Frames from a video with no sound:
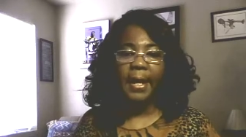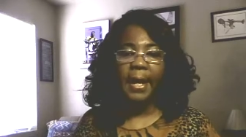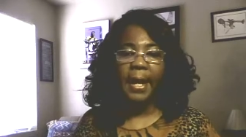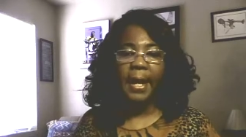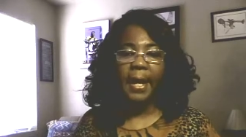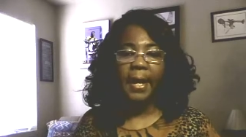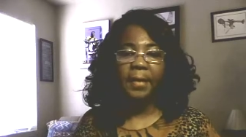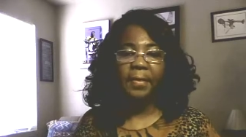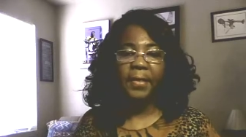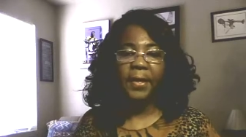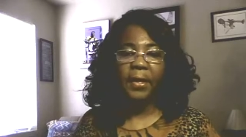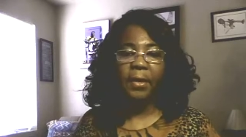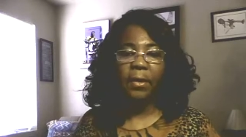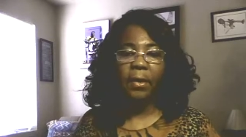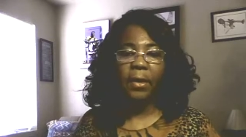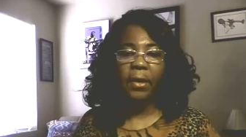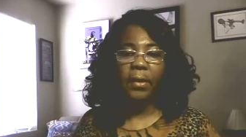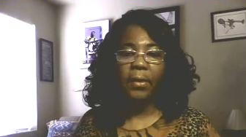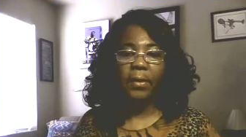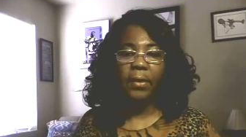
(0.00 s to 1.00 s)
and there
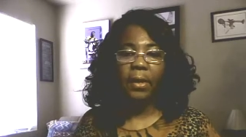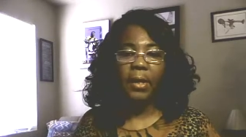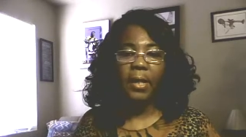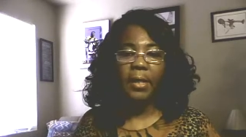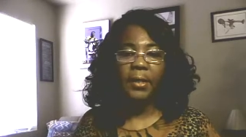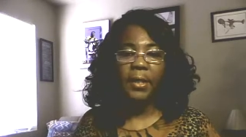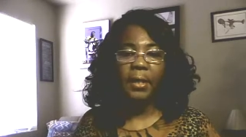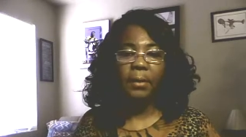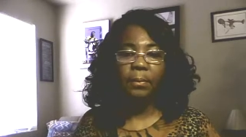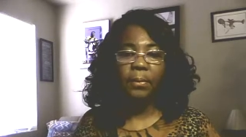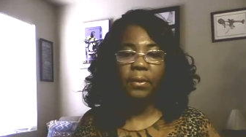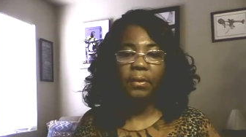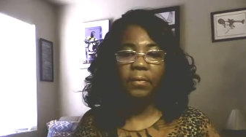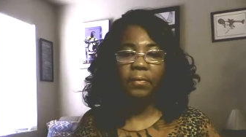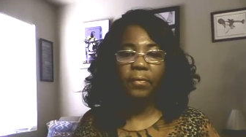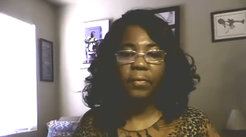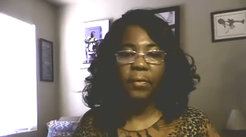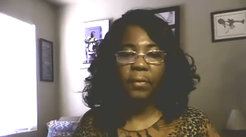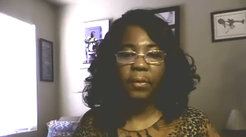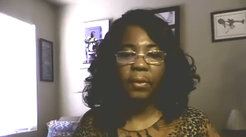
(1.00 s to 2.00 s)
are a number of
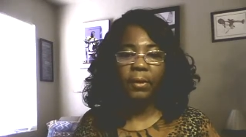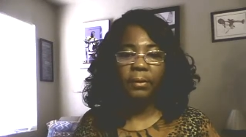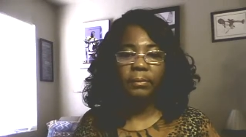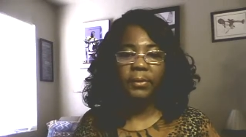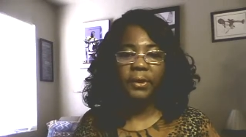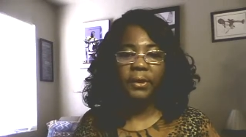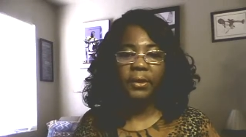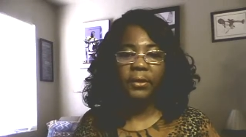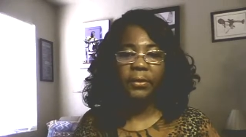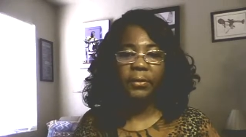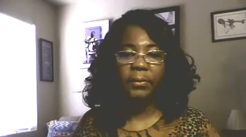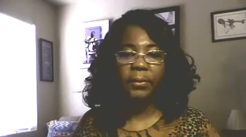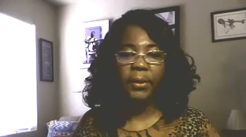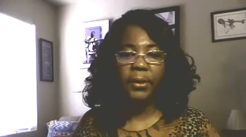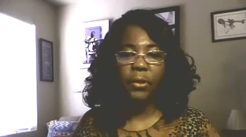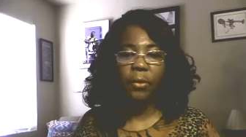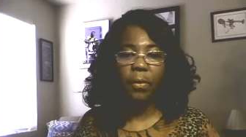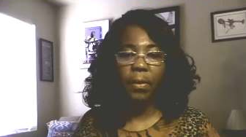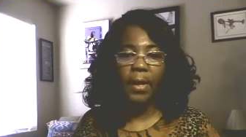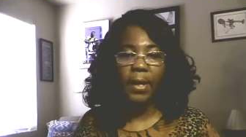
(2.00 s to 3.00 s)
forms that are
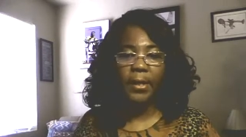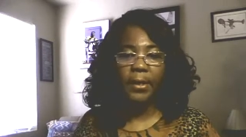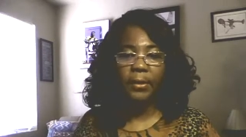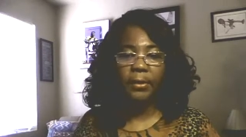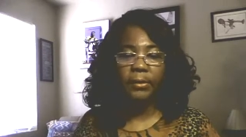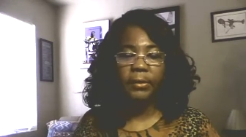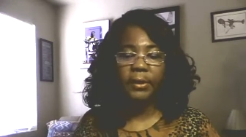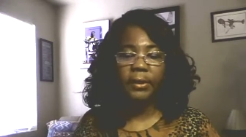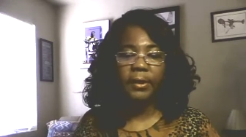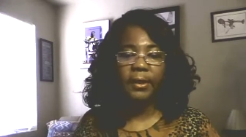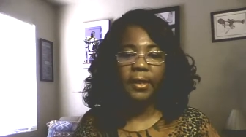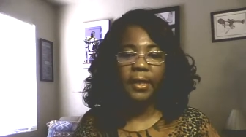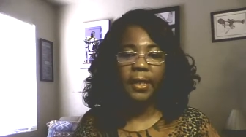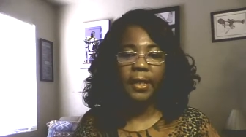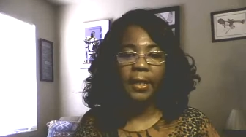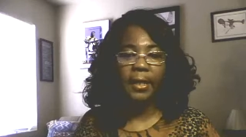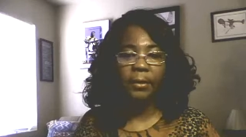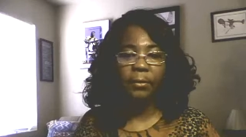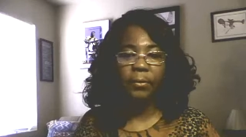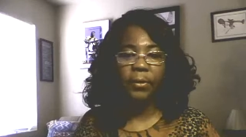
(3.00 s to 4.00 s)
required
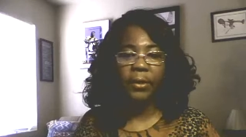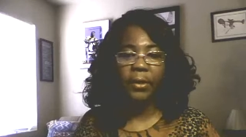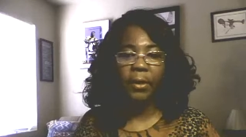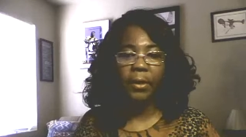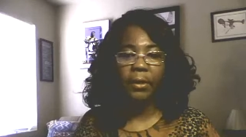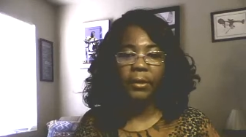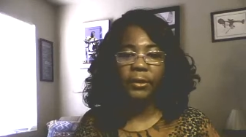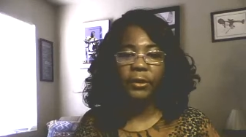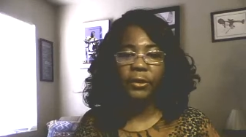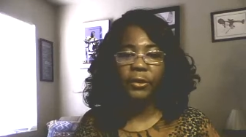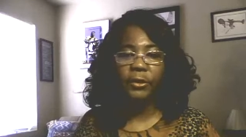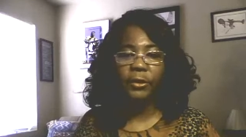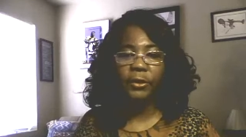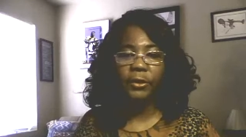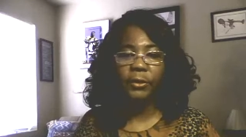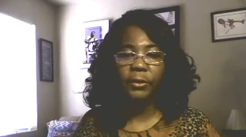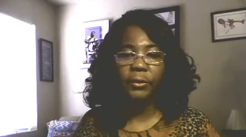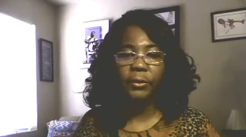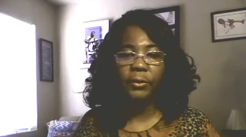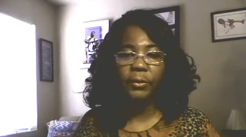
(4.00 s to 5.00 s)
in regards
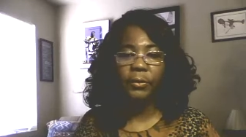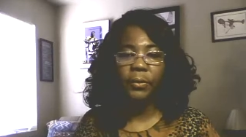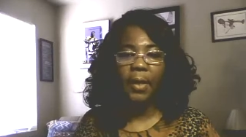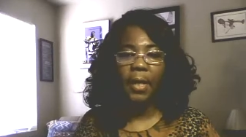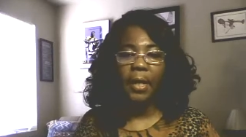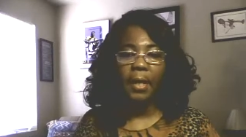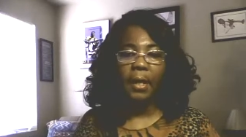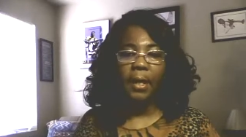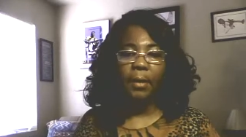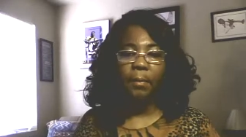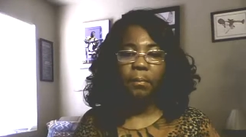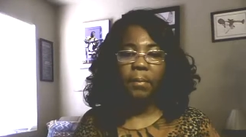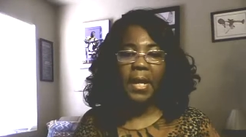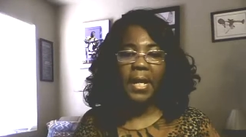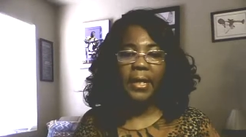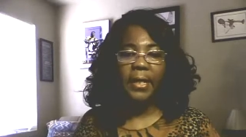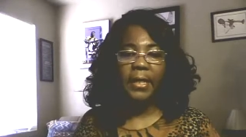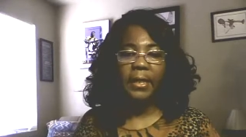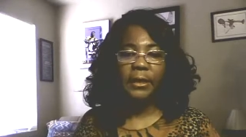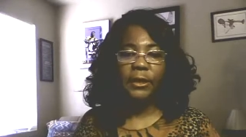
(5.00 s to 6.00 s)
to
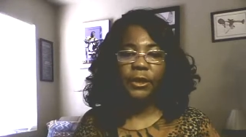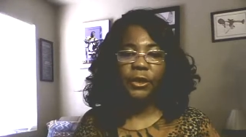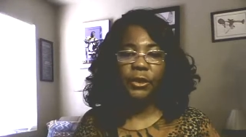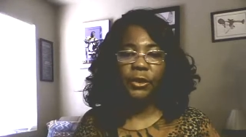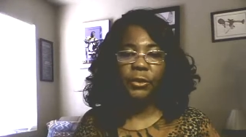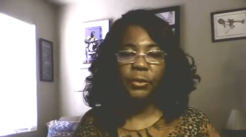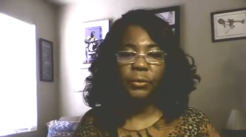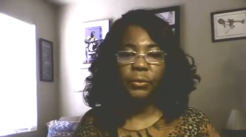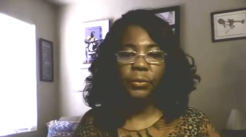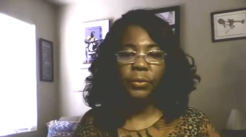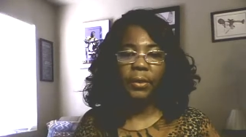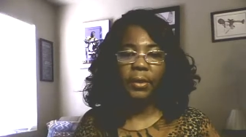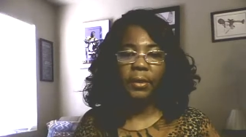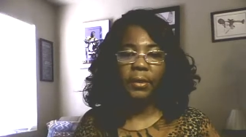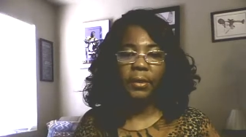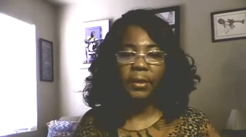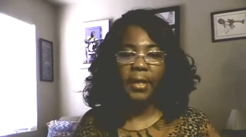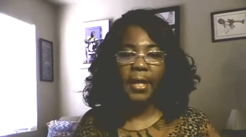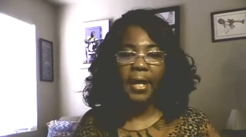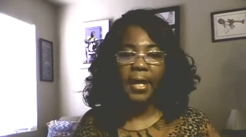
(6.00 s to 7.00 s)
making
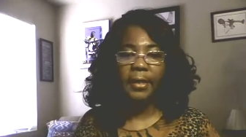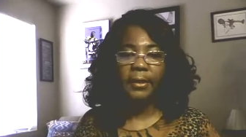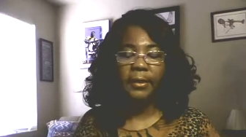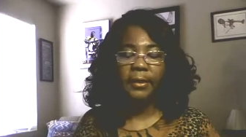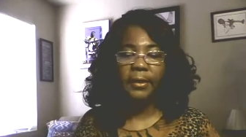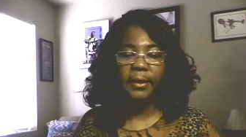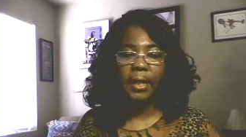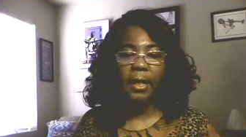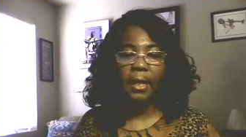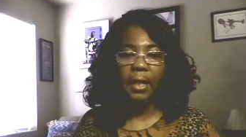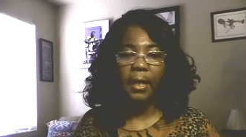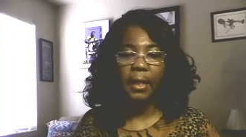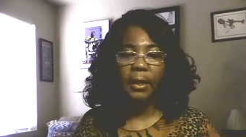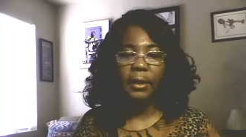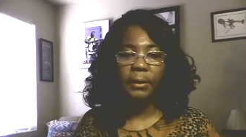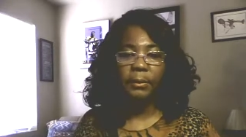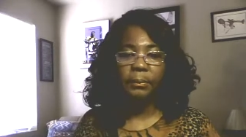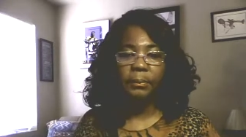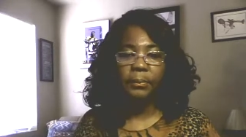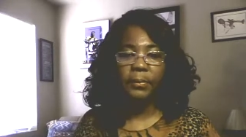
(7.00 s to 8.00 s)
sure that
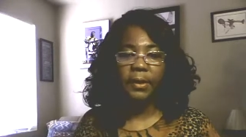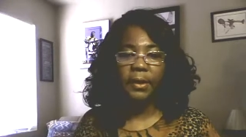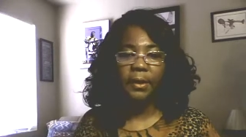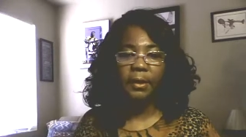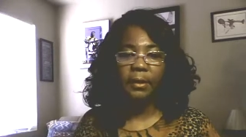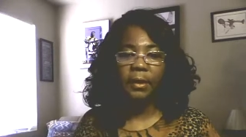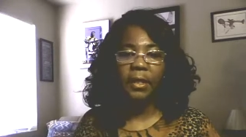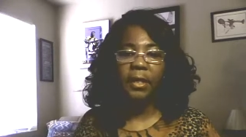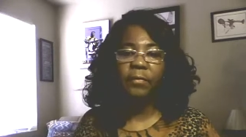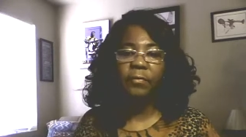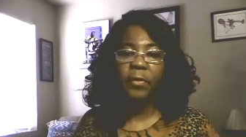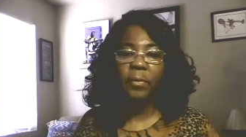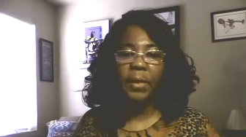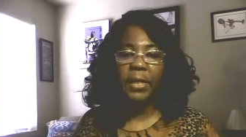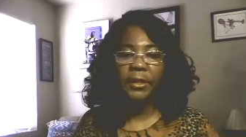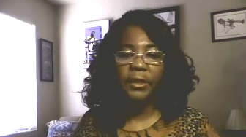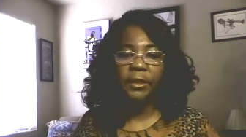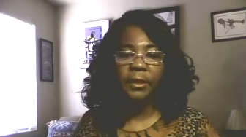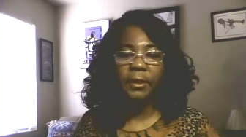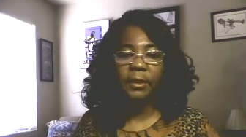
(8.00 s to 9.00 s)
the
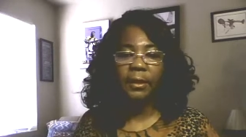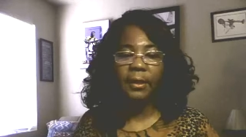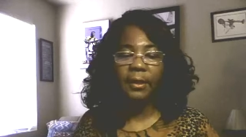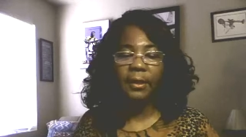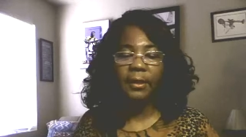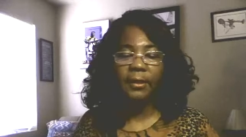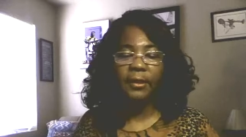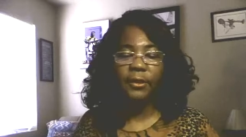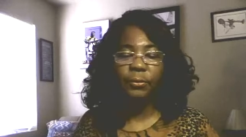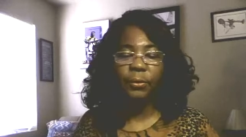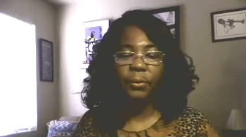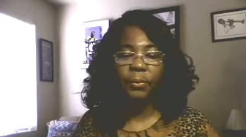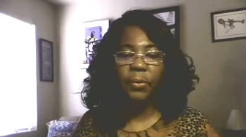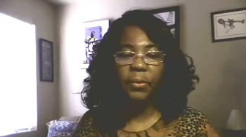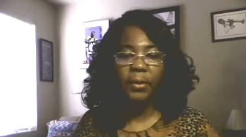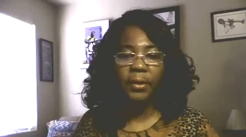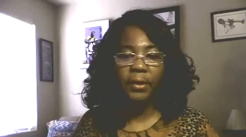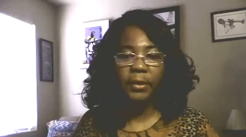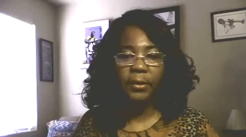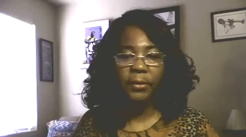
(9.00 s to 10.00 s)
information is
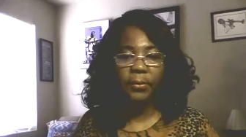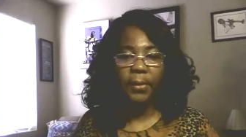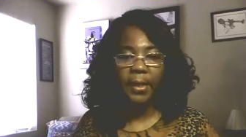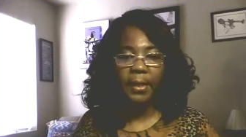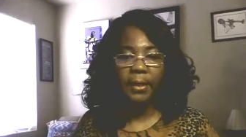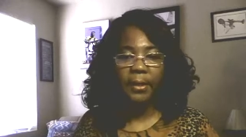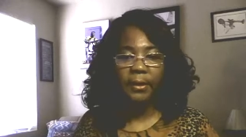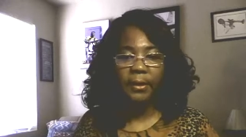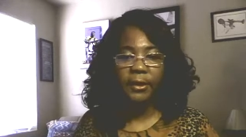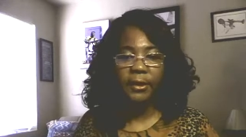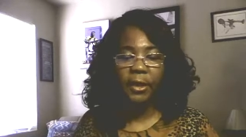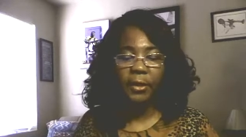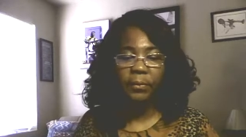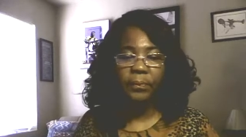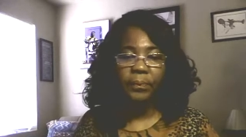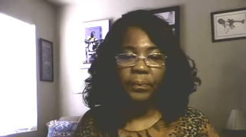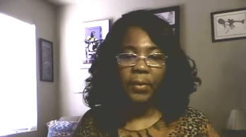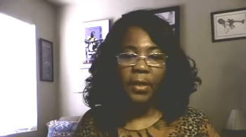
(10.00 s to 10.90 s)
reported correctly. So,